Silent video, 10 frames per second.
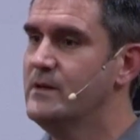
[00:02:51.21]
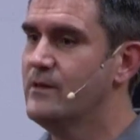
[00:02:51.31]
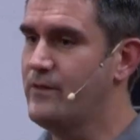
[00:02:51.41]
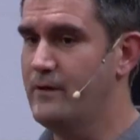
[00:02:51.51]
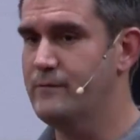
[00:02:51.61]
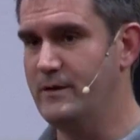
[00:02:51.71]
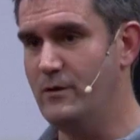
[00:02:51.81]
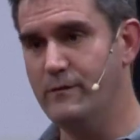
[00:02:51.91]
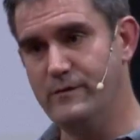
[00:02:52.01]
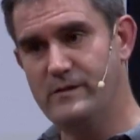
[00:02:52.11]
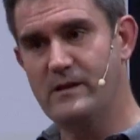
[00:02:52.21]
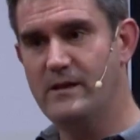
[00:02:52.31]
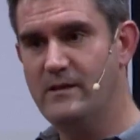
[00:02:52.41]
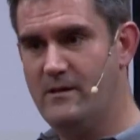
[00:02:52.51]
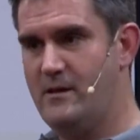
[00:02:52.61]
Thankfully, not
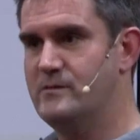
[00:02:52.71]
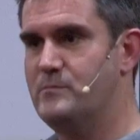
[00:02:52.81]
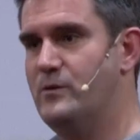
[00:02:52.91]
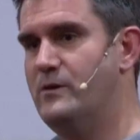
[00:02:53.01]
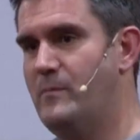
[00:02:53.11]
physically, as per